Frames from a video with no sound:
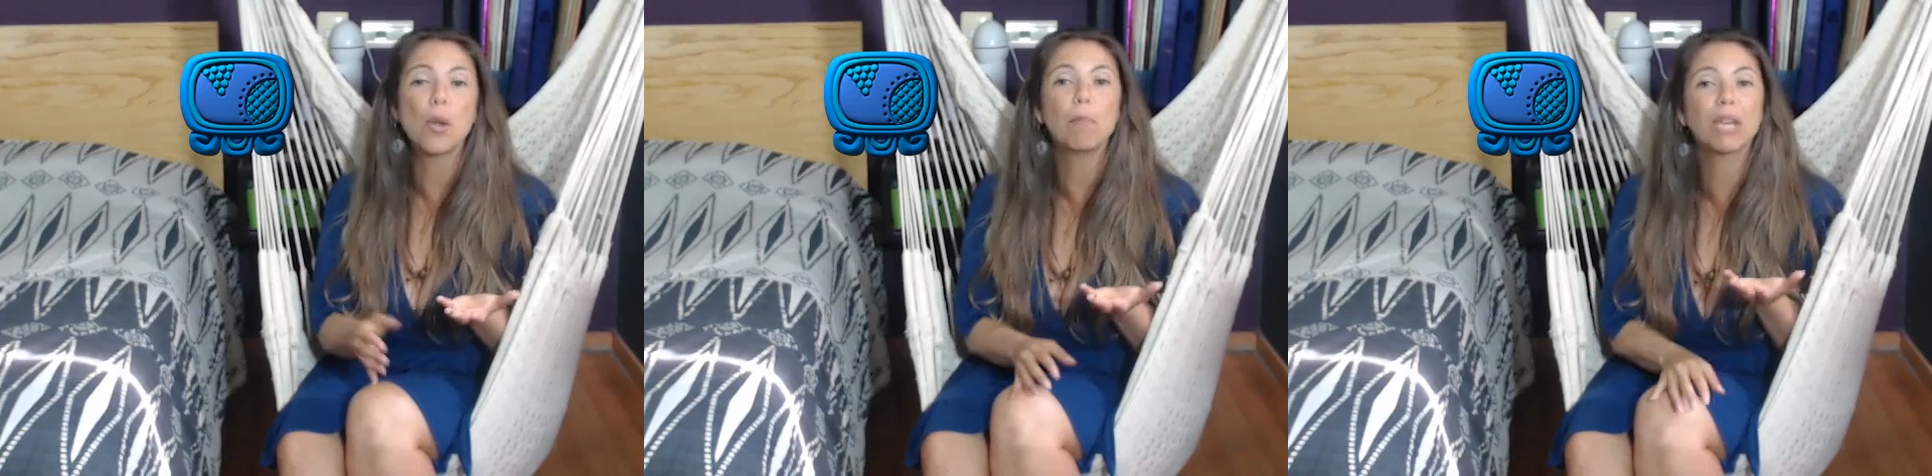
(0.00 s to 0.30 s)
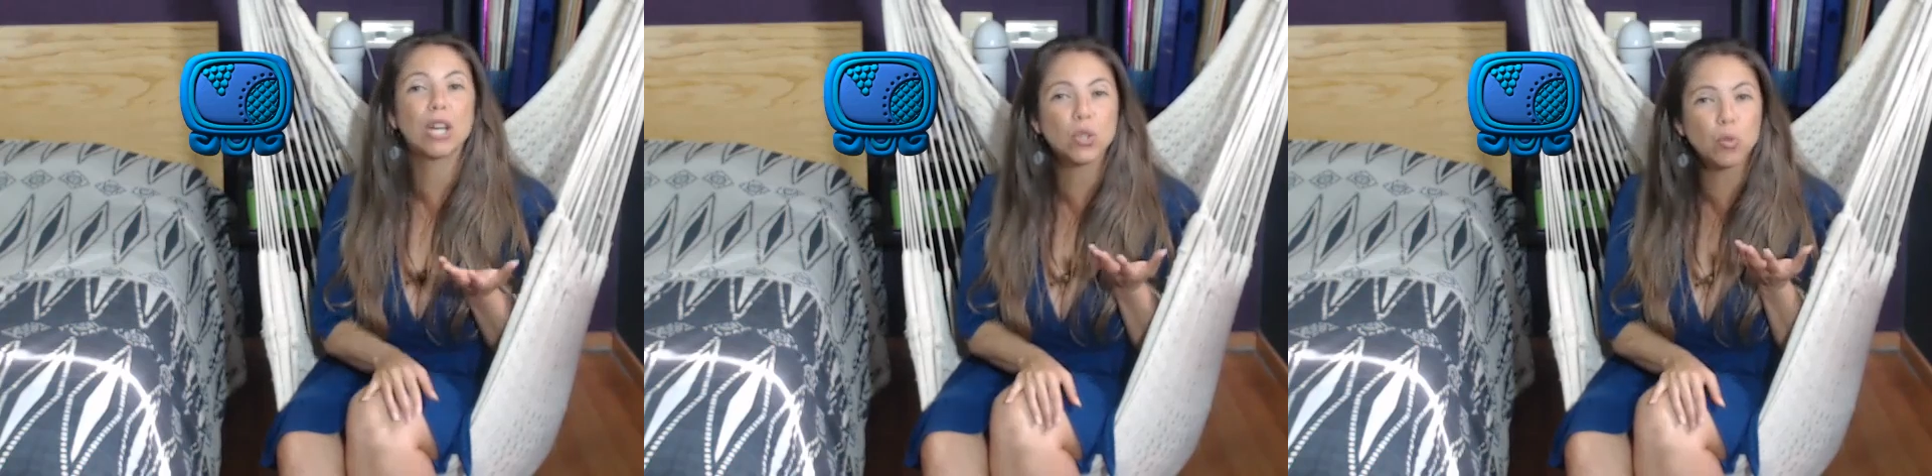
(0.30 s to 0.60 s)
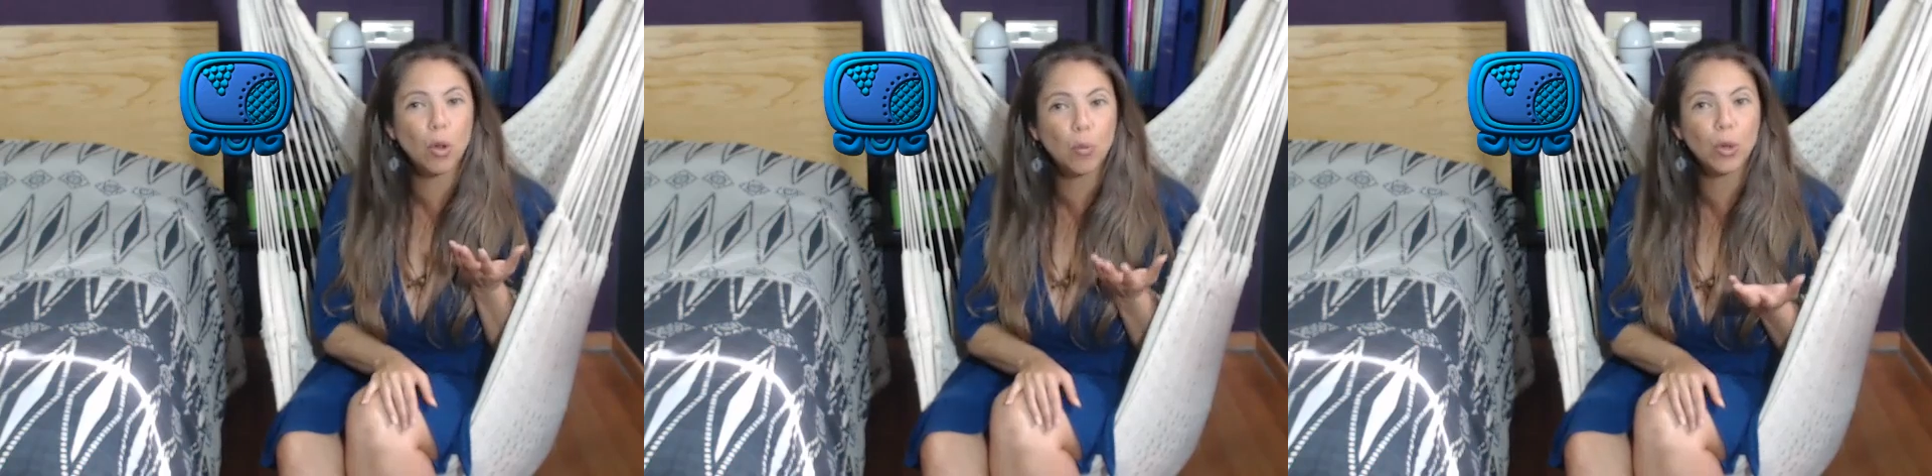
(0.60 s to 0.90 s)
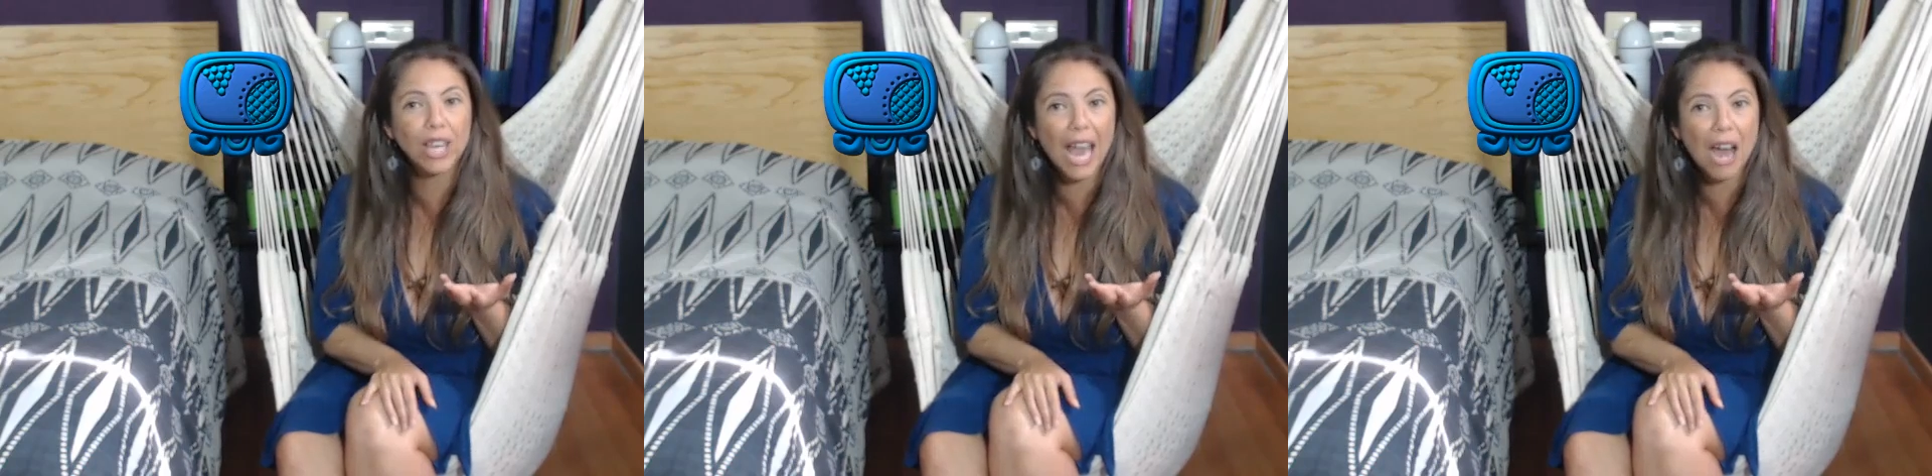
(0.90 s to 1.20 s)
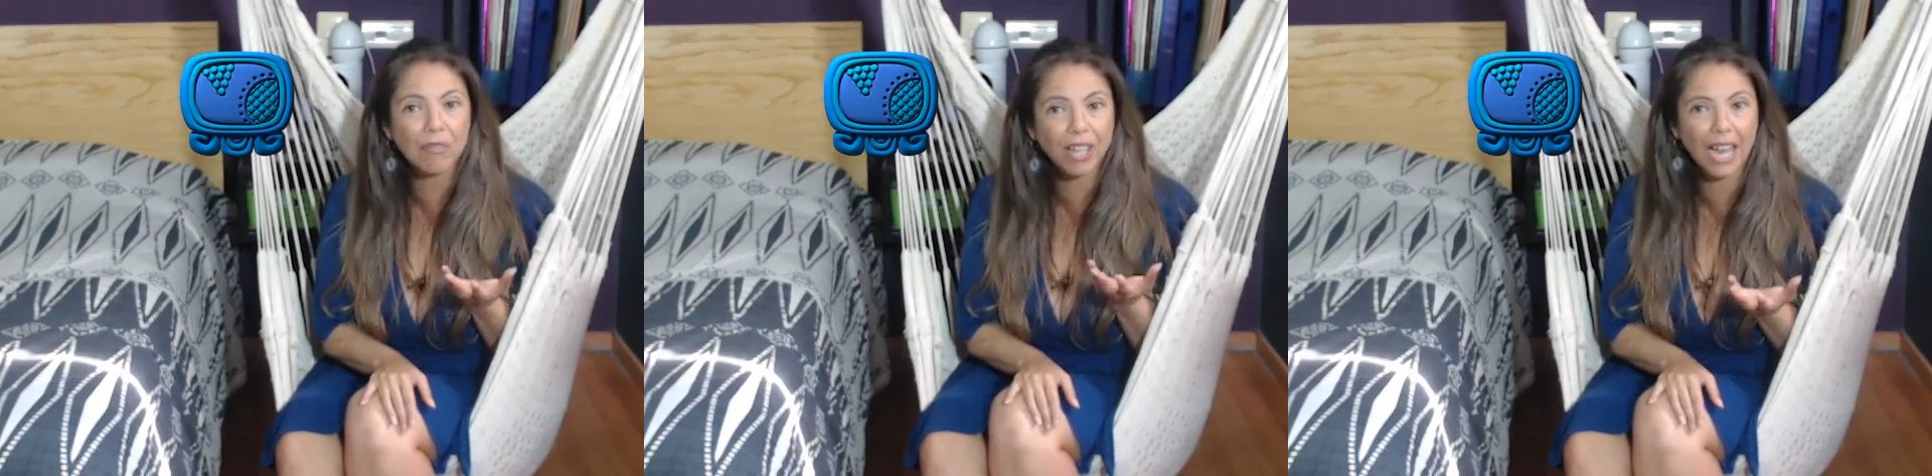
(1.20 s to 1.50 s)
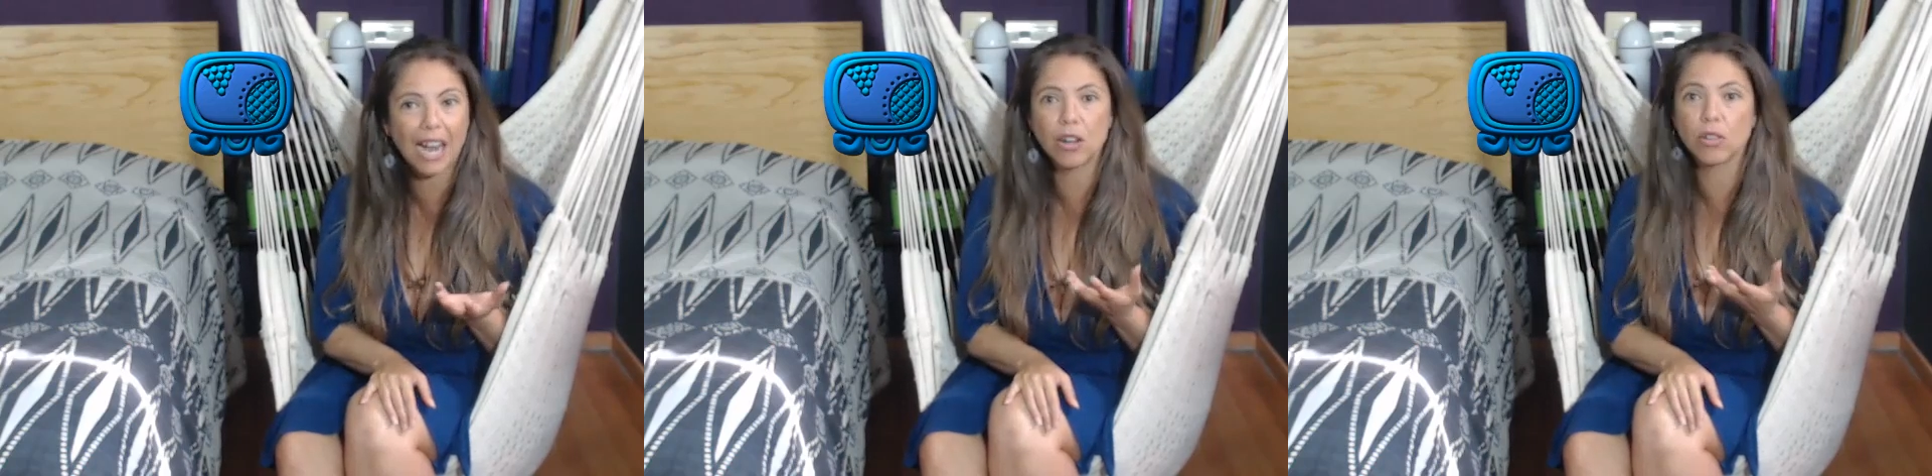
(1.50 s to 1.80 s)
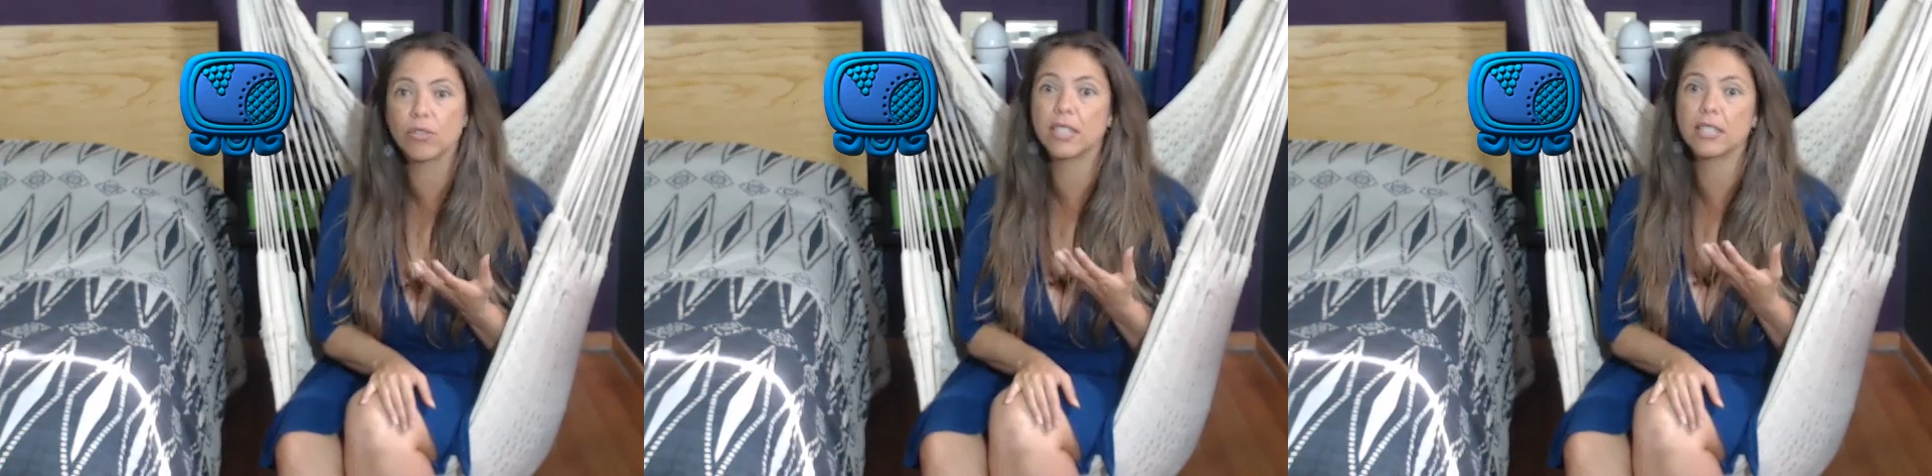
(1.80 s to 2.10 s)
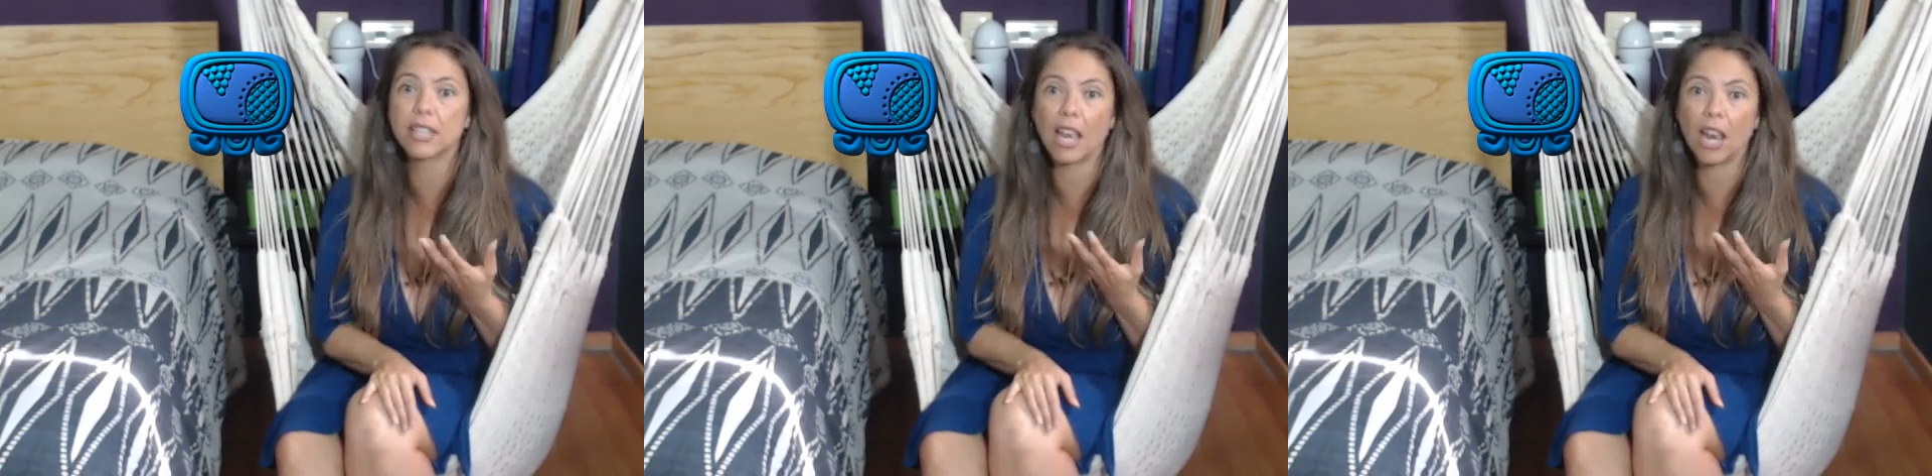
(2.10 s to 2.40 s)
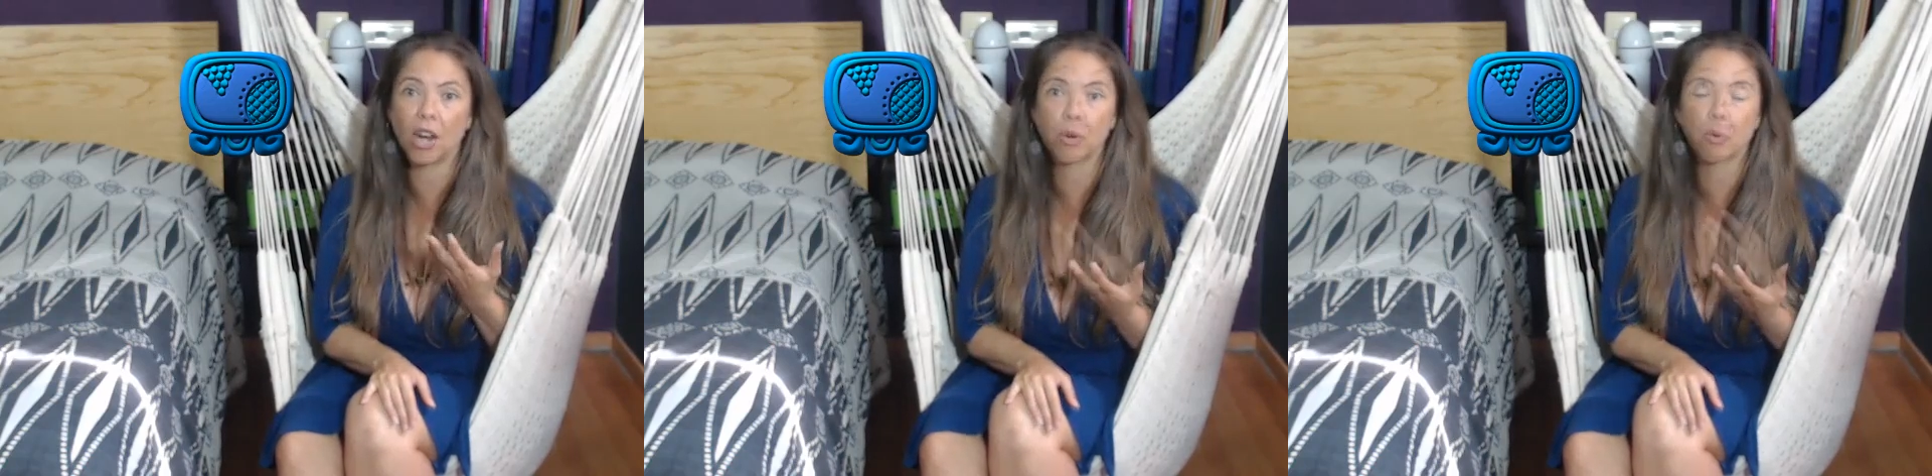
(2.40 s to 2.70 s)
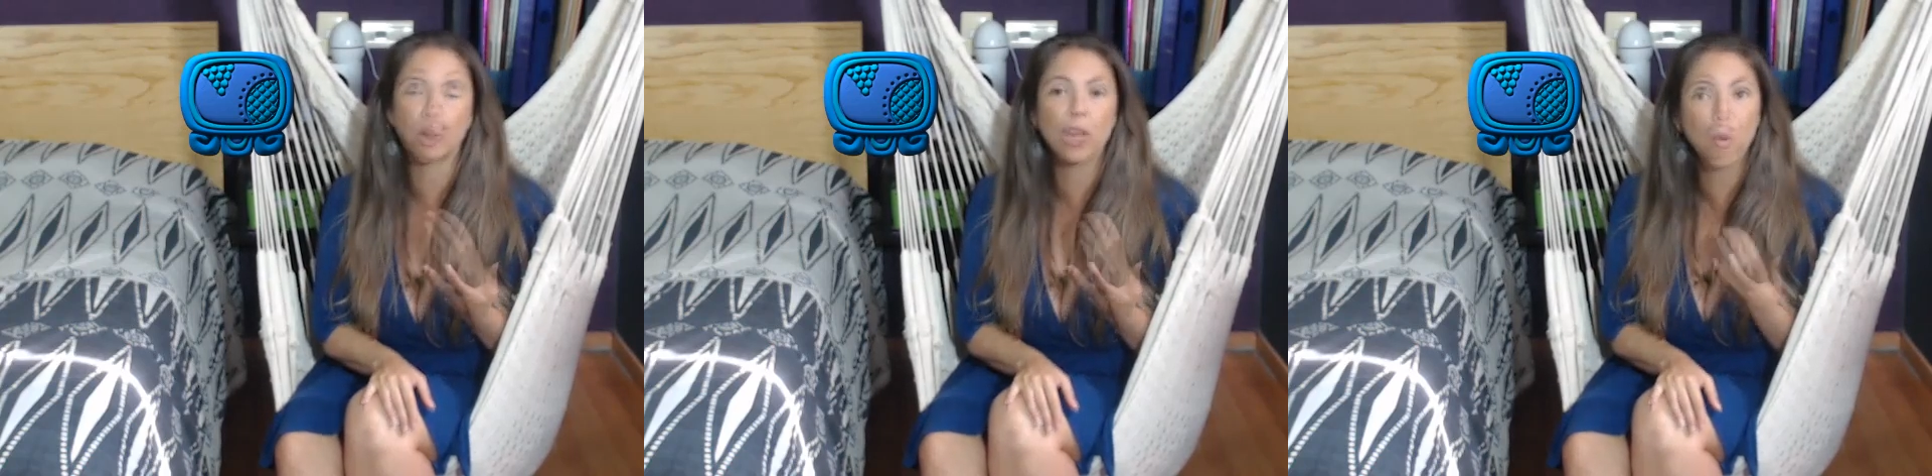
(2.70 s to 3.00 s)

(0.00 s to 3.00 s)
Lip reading: Because when we have cows, these earthquakes,